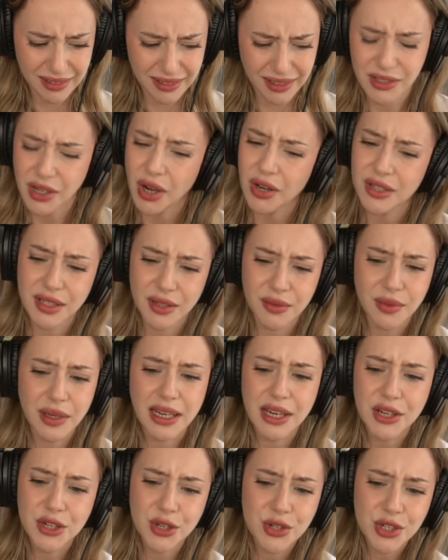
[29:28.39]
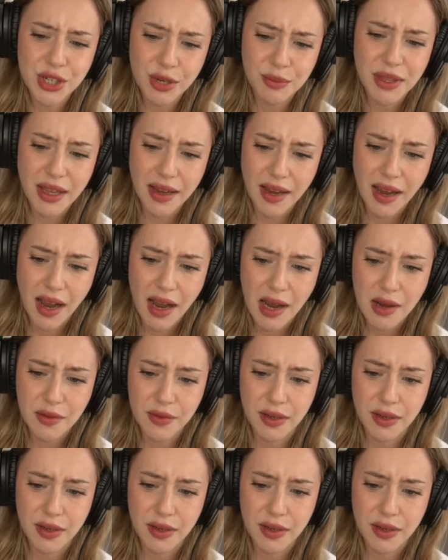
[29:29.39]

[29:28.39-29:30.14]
toxic relationship they have,